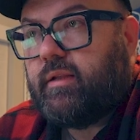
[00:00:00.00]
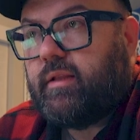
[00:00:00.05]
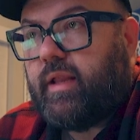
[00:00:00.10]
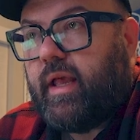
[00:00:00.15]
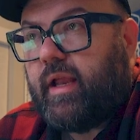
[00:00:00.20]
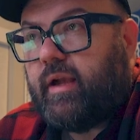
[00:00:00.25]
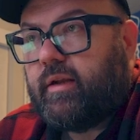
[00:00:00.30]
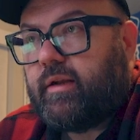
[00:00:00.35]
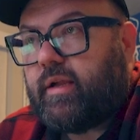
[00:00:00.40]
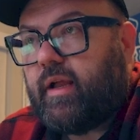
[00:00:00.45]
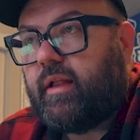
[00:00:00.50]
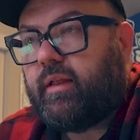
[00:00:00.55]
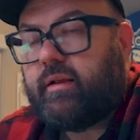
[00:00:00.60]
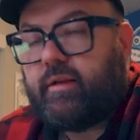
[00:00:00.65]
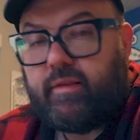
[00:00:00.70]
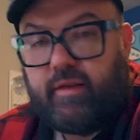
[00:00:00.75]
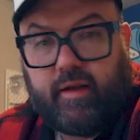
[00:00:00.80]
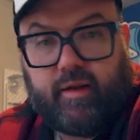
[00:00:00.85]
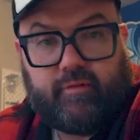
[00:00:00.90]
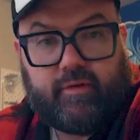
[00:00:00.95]
lighter color,
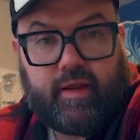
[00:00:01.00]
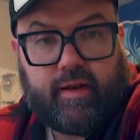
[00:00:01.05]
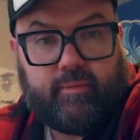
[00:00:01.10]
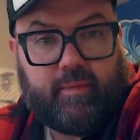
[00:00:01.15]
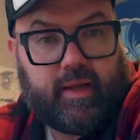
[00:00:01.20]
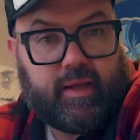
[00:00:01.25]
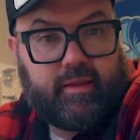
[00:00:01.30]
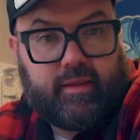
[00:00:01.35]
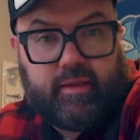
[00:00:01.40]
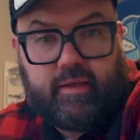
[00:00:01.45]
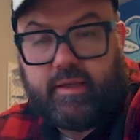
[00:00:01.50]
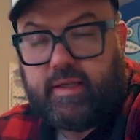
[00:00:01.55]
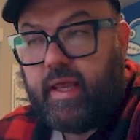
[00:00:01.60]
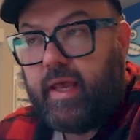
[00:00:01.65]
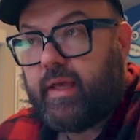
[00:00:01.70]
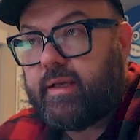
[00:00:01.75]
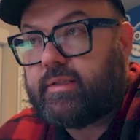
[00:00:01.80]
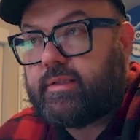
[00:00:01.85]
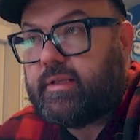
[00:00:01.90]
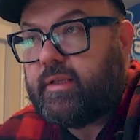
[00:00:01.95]
then I've got to make the
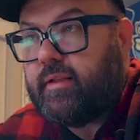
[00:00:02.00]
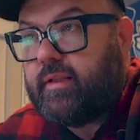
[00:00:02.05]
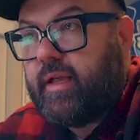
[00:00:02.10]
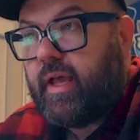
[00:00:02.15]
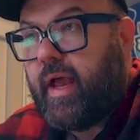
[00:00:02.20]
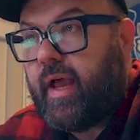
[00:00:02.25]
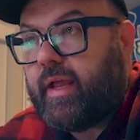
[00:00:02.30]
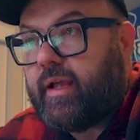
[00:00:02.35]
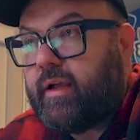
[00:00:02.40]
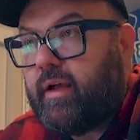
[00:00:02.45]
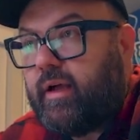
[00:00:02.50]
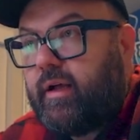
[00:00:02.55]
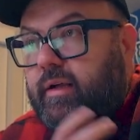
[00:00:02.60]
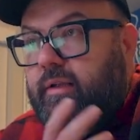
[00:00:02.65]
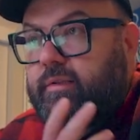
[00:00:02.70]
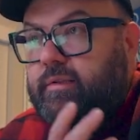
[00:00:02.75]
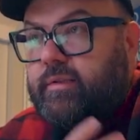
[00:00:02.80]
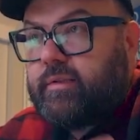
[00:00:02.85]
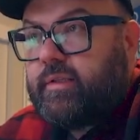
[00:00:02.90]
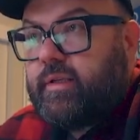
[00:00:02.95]
text and the
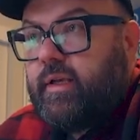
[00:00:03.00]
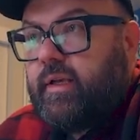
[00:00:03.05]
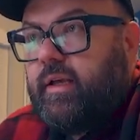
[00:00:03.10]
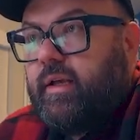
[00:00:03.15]
icons